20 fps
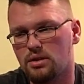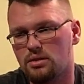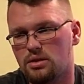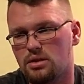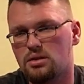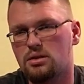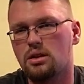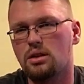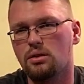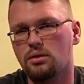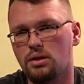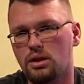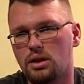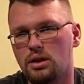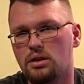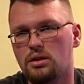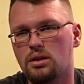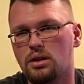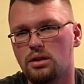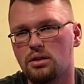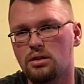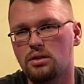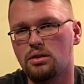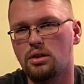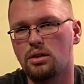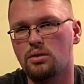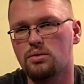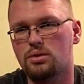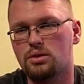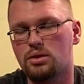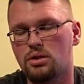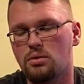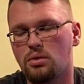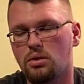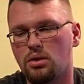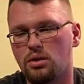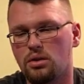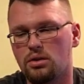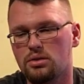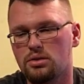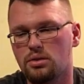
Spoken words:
distillery than those two are,